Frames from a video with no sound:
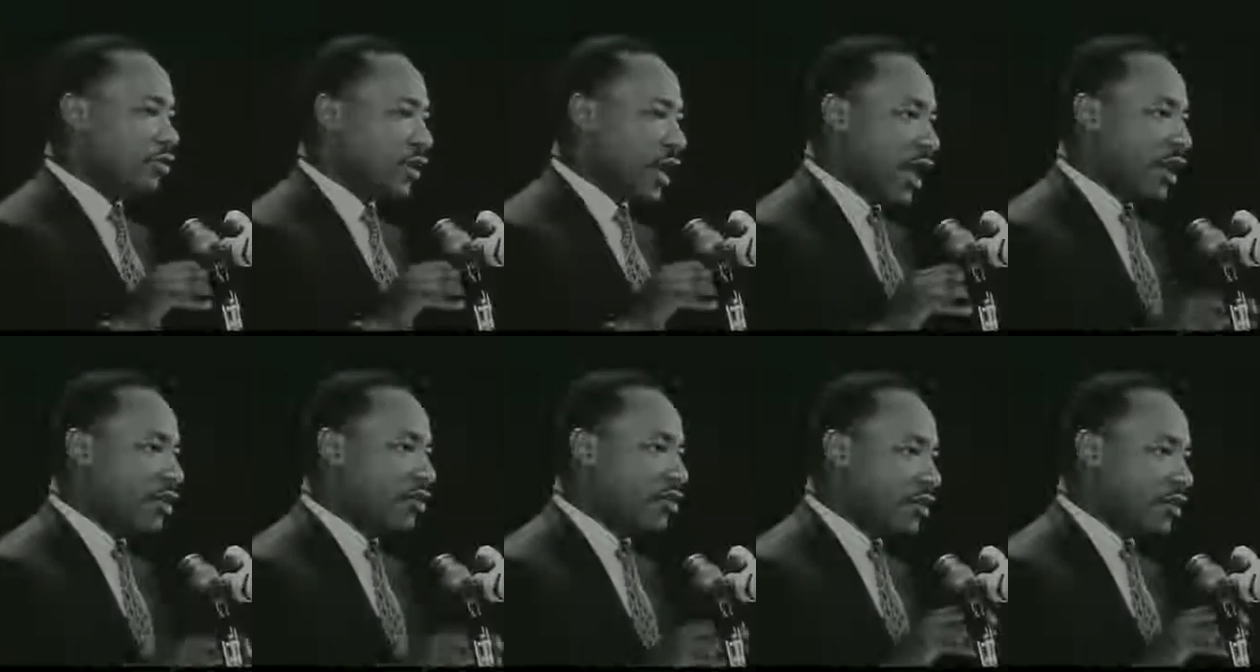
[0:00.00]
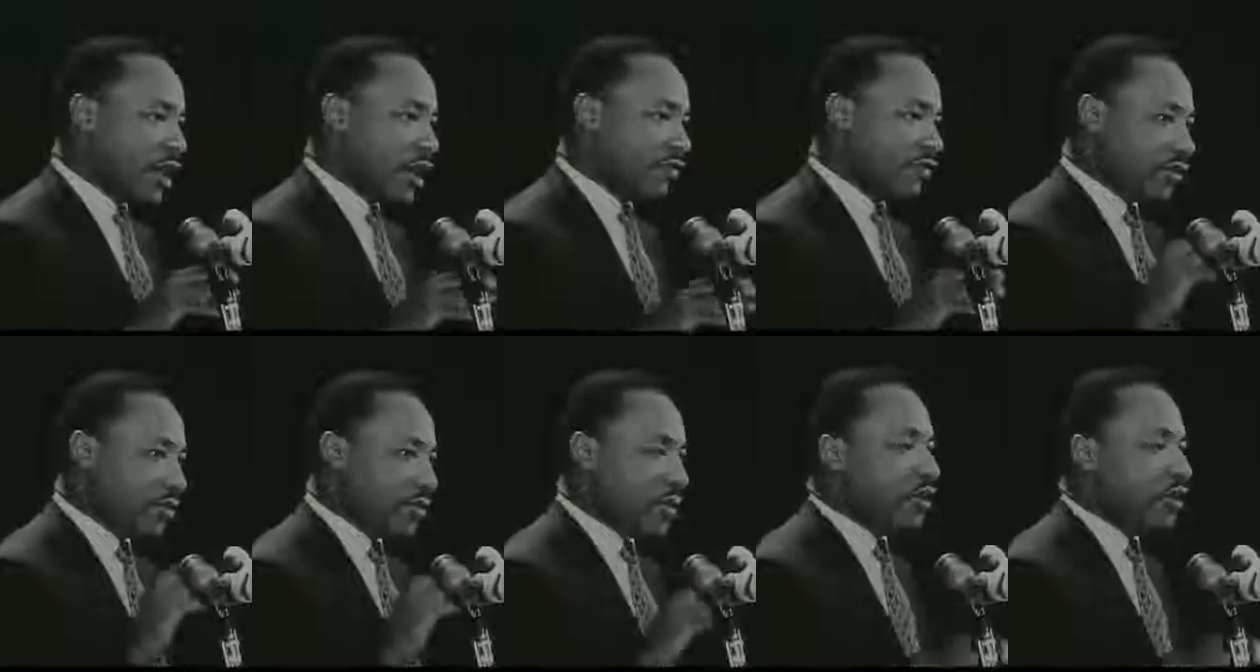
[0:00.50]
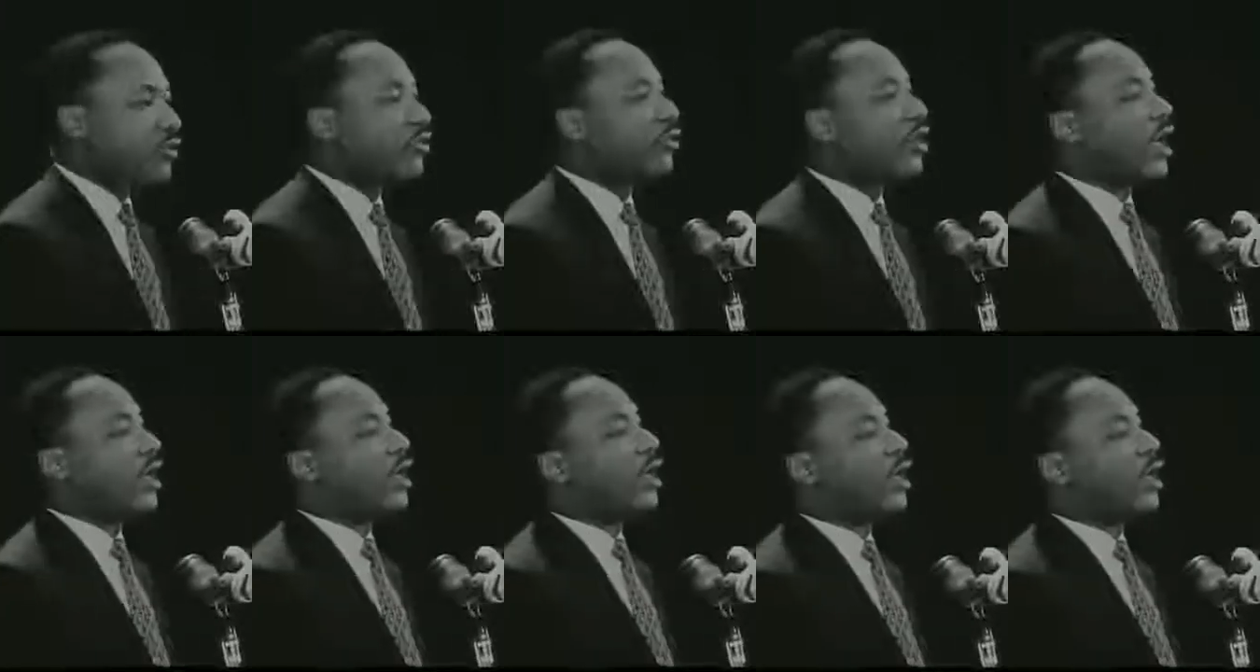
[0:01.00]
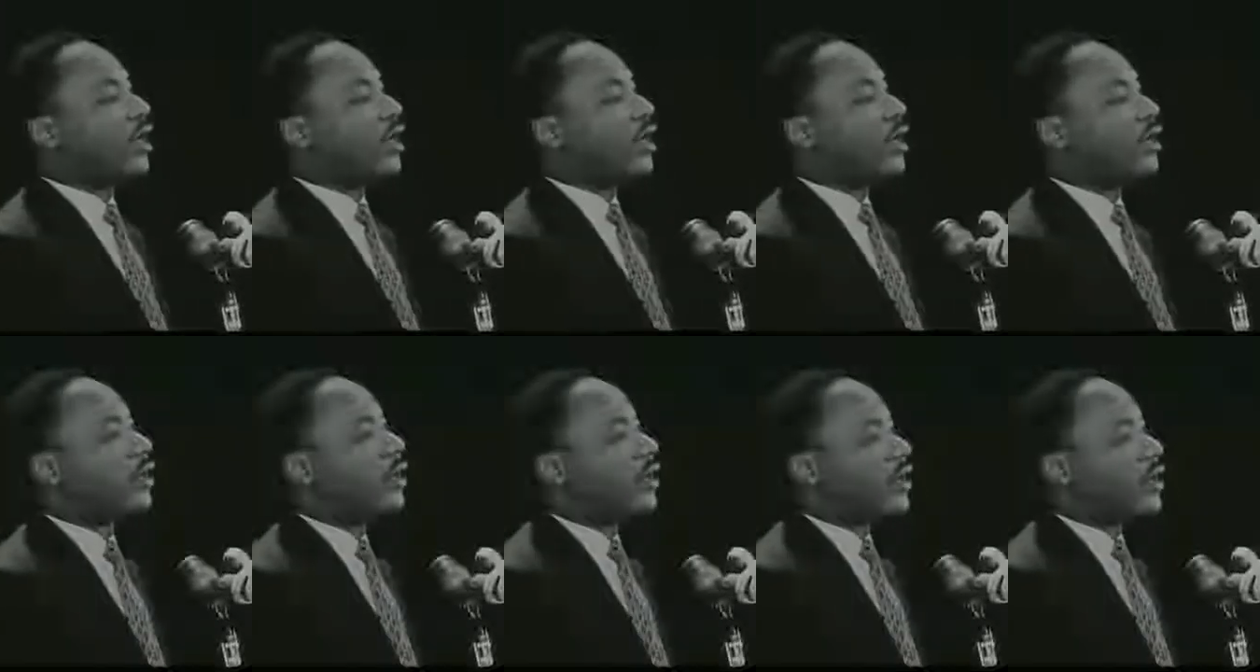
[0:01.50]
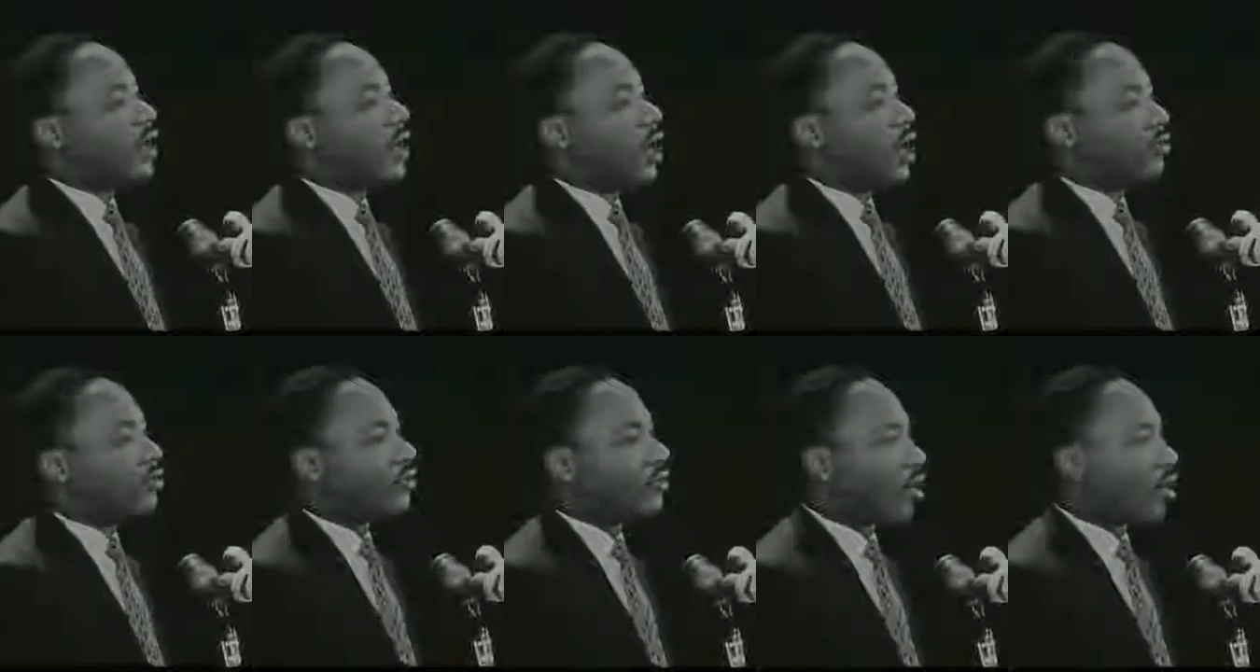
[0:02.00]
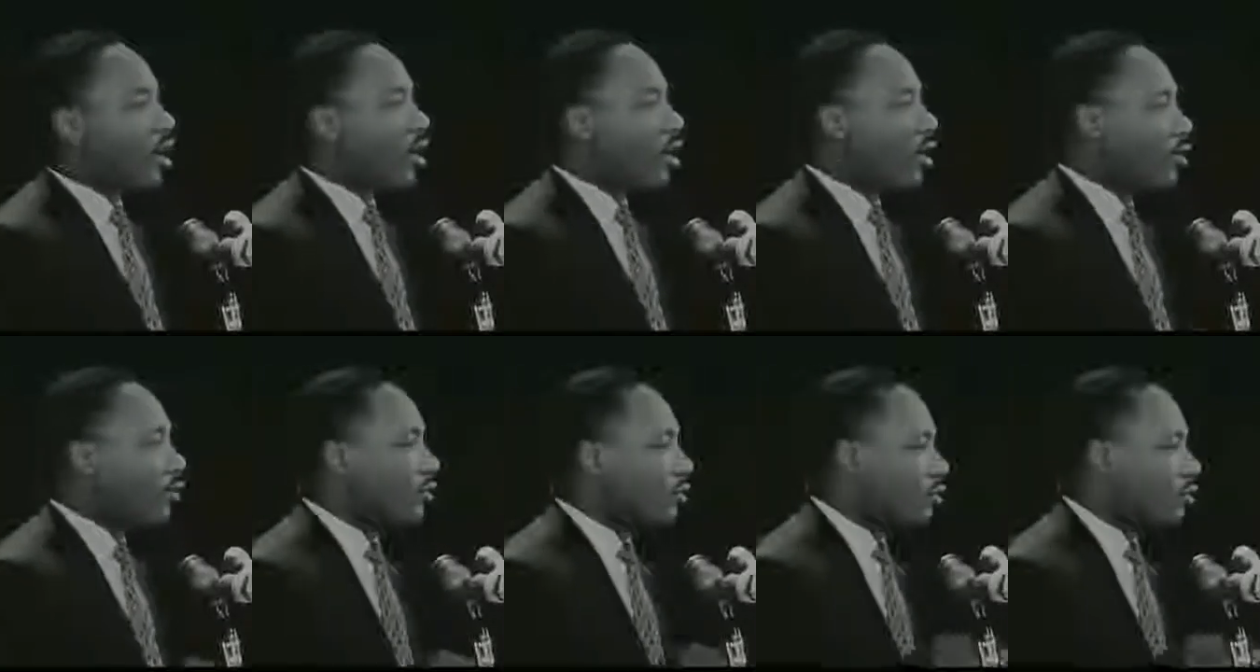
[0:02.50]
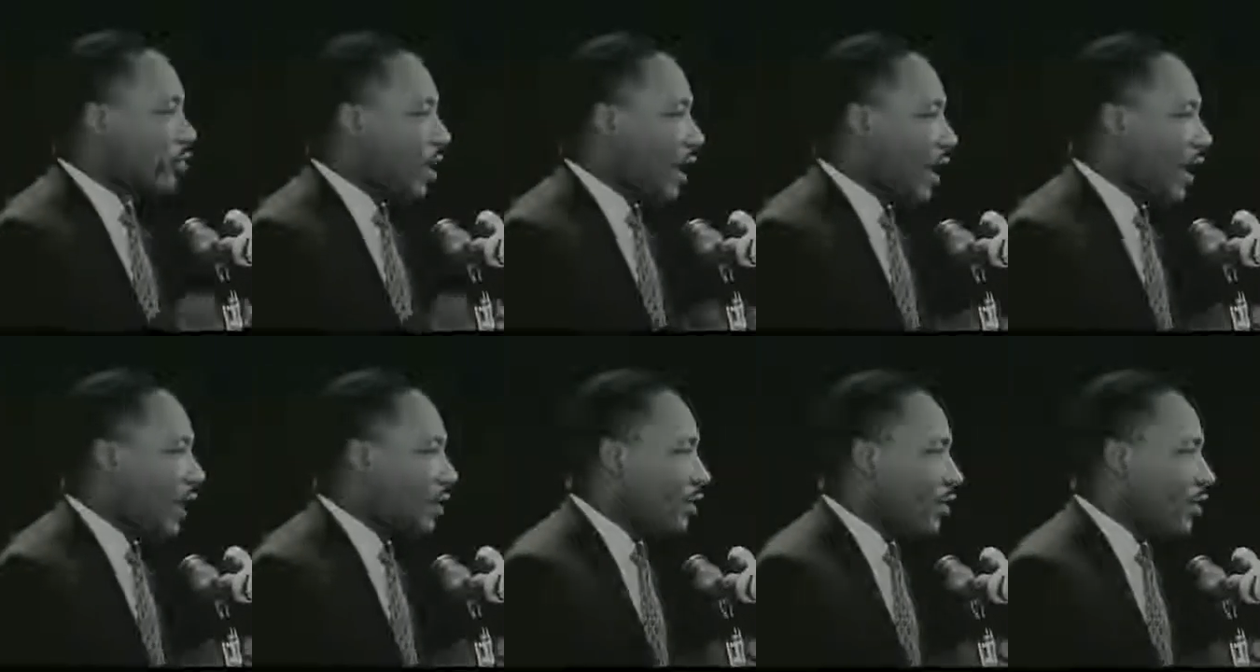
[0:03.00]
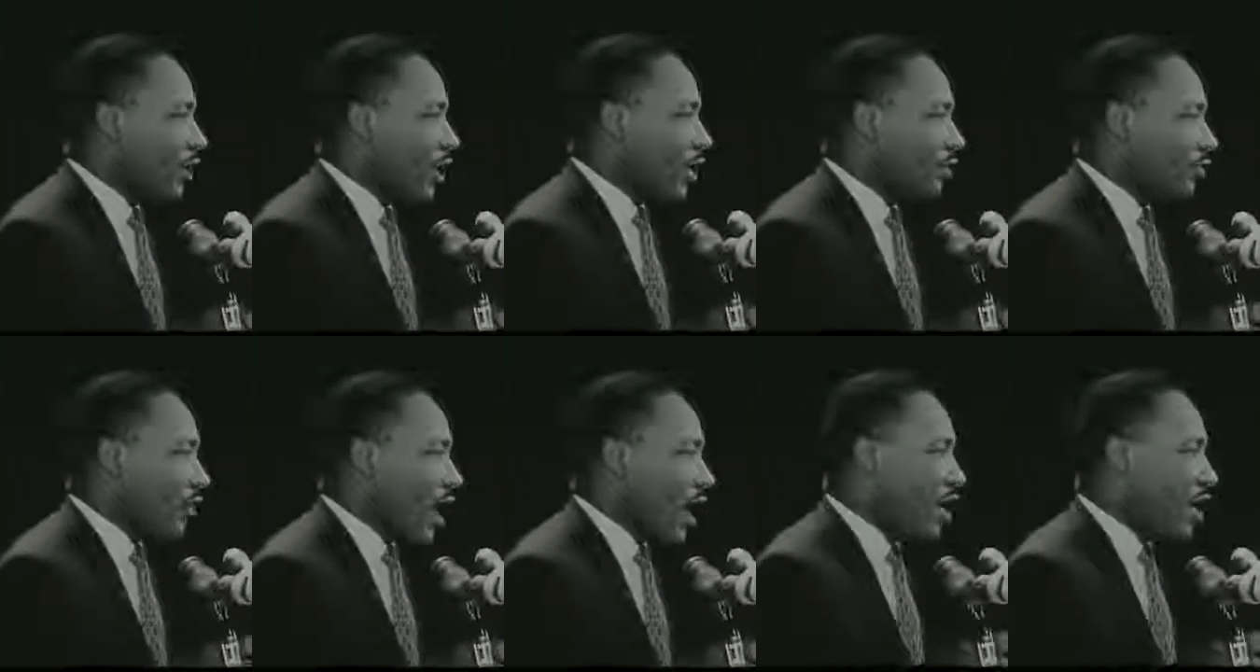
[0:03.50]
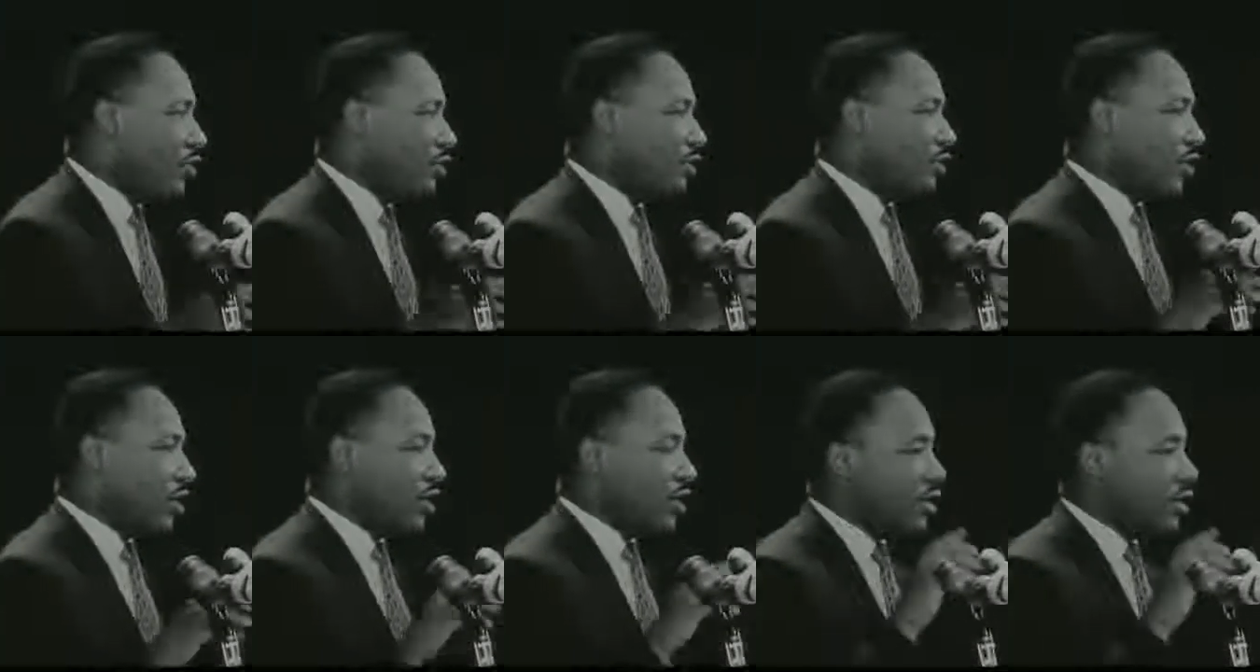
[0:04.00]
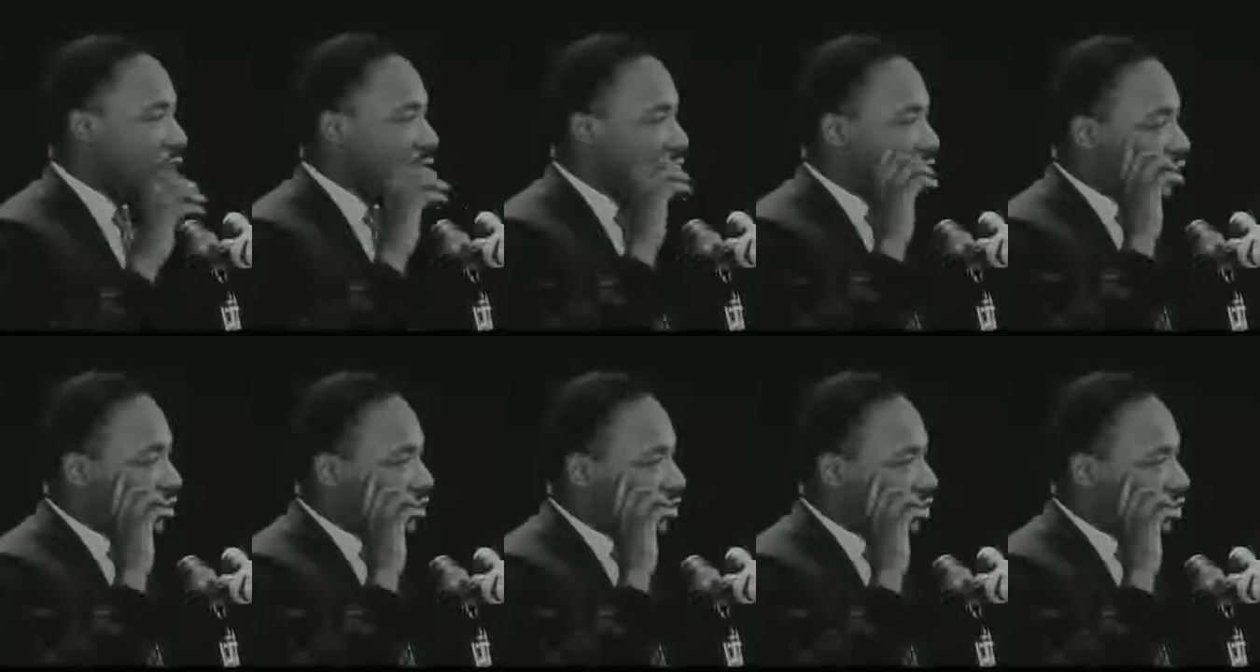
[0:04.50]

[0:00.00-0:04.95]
state governments taking a strong stand against housing